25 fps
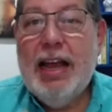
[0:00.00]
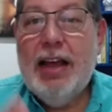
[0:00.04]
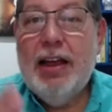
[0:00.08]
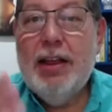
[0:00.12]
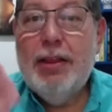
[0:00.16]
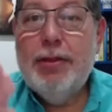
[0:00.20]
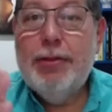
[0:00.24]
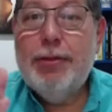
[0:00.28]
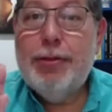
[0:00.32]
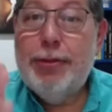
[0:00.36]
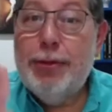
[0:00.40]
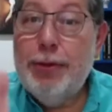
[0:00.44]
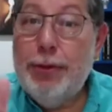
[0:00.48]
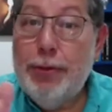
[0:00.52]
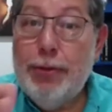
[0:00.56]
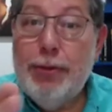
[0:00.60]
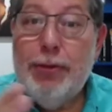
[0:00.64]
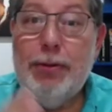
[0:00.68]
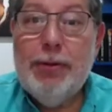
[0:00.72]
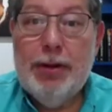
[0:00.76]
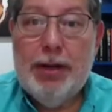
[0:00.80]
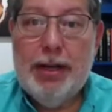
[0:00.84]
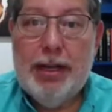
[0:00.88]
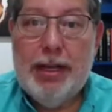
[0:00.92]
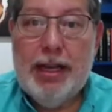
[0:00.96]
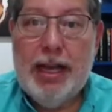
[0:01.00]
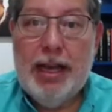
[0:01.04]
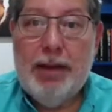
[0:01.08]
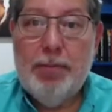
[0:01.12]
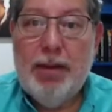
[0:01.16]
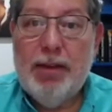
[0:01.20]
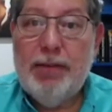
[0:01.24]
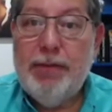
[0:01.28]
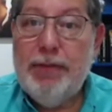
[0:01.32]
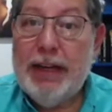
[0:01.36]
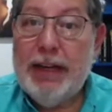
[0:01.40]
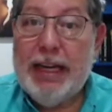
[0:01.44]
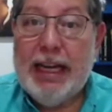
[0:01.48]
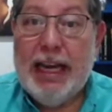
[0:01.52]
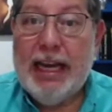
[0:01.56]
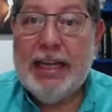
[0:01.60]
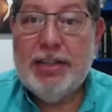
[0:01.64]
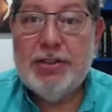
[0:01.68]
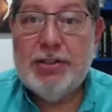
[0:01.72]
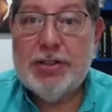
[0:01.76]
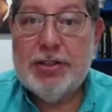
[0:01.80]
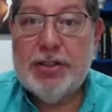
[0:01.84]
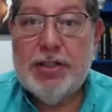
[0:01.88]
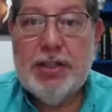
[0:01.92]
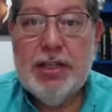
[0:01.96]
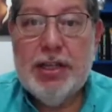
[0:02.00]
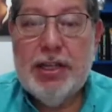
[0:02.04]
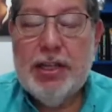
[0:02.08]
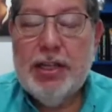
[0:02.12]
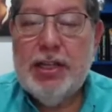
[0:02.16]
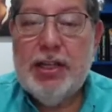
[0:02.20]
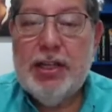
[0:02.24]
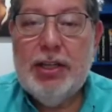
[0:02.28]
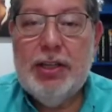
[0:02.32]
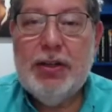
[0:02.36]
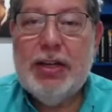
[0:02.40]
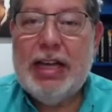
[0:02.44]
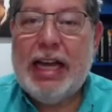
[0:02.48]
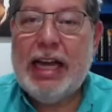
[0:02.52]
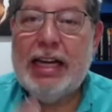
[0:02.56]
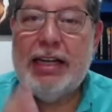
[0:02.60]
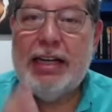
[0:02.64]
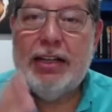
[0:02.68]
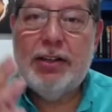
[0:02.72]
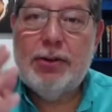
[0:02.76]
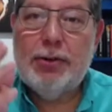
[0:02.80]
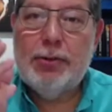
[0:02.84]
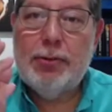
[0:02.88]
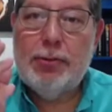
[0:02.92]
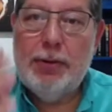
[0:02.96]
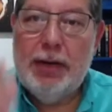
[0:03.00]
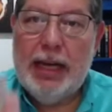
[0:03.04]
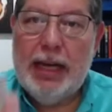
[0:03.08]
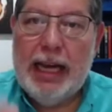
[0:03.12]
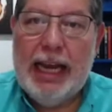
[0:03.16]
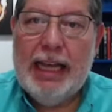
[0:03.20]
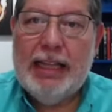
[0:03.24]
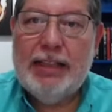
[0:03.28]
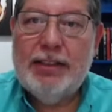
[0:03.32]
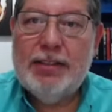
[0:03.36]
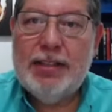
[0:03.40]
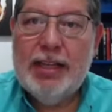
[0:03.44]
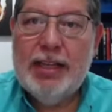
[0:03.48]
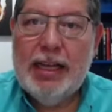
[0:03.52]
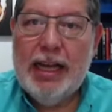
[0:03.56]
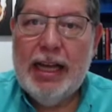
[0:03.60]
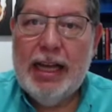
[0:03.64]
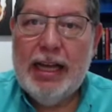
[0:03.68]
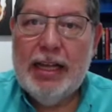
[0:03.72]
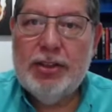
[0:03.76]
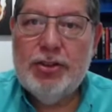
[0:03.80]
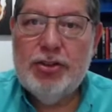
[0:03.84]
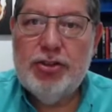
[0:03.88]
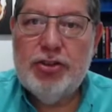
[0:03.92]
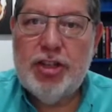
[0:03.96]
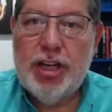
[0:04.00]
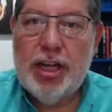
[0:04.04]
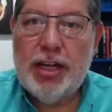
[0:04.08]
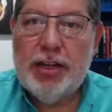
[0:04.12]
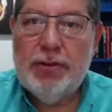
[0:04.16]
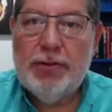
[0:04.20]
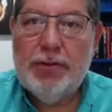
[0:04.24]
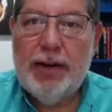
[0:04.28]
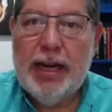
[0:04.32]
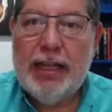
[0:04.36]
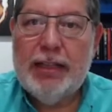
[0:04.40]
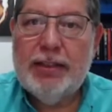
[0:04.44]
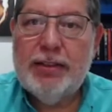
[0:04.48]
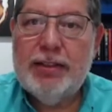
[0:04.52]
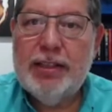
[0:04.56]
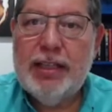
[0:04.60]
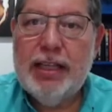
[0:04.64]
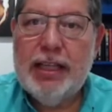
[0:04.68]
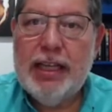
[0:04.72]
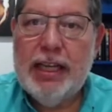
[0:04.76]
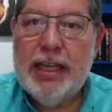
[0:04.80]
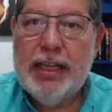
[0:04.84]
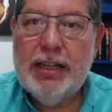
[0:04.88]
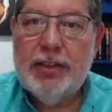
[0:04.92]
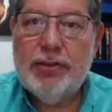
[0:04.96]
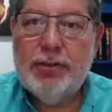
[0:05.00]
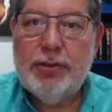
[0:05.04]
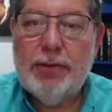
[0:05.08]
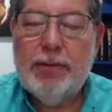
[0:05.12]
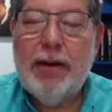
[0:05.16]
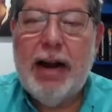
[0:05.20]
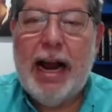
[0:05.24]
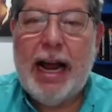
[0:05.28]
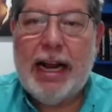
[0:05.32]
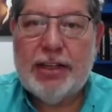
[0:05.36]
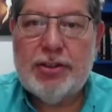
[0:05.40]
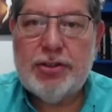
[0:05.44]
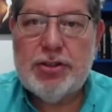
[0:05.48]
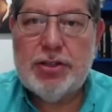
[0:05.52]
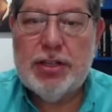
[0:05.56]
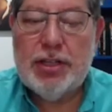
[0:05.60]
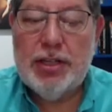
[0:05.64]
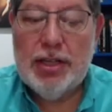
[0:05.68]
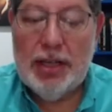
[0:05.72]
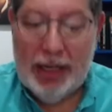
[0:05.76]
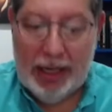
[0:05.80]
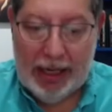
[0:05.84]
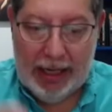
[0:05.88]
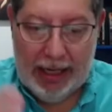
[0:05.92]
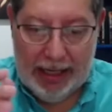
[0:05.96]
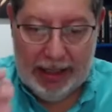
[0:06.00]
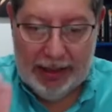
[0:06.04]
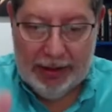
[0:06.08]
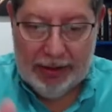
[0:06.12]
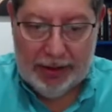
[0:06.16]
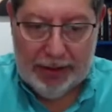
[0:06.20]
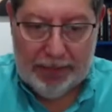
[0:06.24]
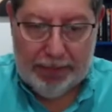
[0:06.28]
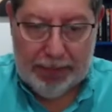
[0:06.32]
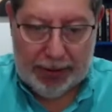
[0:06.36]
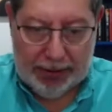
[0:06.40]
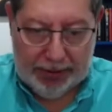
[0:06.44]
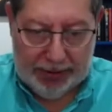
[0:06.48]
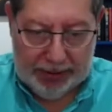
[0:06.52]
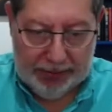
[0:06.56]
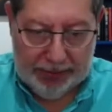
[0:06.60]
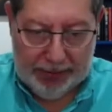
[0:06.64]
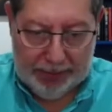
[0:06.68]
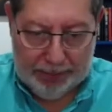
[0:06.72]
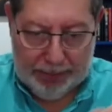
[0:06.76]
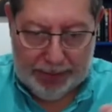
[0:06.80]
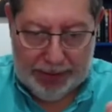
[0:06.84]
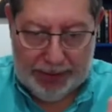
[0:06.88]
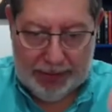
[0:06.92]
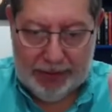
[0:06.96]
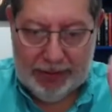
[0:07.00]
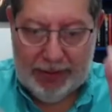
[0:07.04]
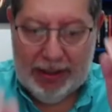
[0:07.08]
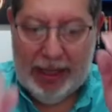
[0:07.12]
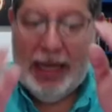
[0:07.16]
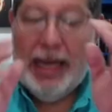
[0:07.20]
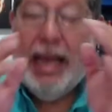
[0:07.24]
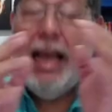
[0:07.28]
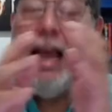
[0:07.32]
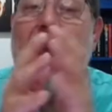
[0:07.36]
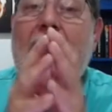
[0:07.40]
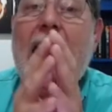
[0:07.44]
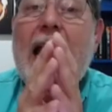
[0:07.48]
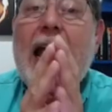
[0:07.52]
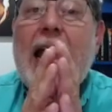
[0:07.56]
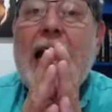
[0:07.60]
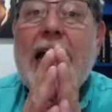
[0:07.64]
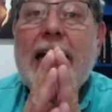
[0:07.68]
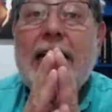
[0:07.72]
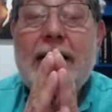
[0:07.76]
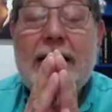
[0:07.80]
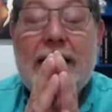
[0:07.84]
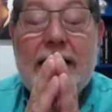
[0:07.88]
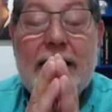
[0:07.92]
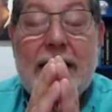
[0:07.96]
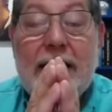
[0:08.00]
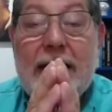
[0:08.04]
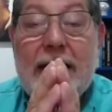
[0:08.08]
through gamification, you can create and generate interaction in your participants. And